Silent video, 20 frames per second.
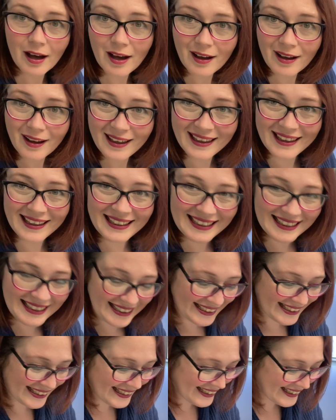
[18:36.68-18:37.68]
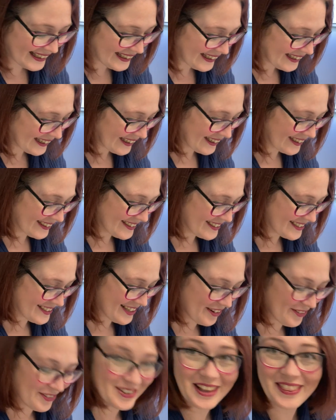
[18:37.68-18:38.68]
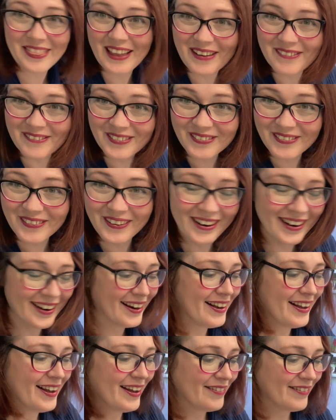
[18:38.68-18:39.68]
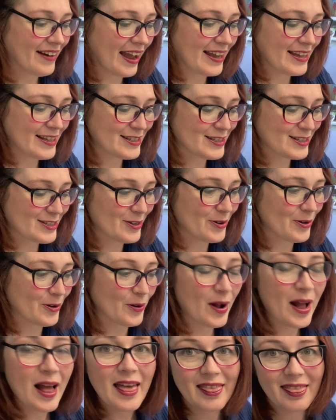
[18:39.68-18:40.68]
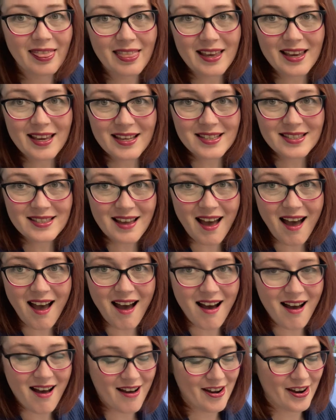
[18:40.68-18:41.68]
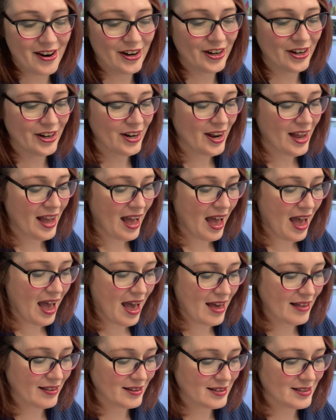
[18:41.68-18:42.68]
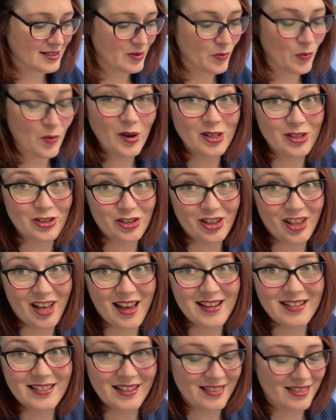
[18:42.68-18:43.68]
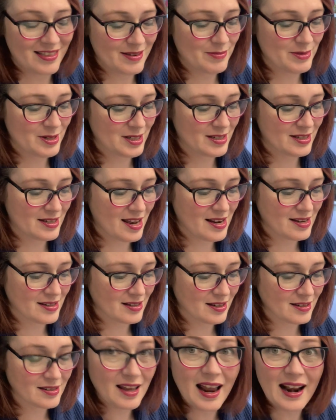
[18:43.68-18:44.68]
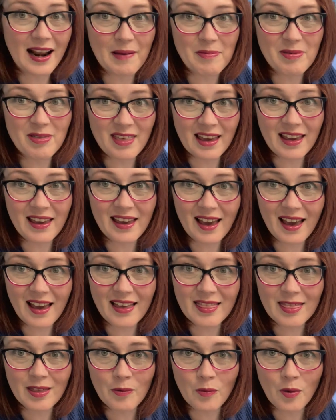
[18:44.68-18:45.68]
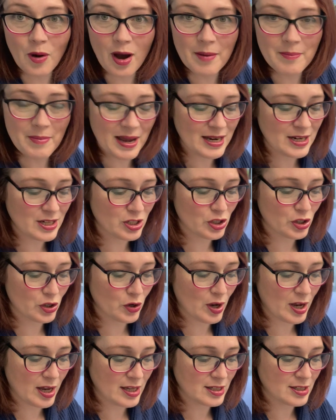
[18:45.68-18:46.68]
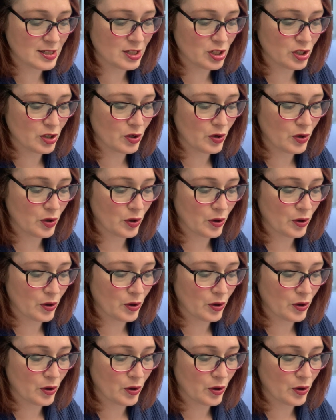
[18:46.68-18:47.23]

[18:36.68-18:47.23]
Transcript: She's never done that before. Right, so these are Alice in Wonderland themed stencils, and I'm thinking that what I might do is do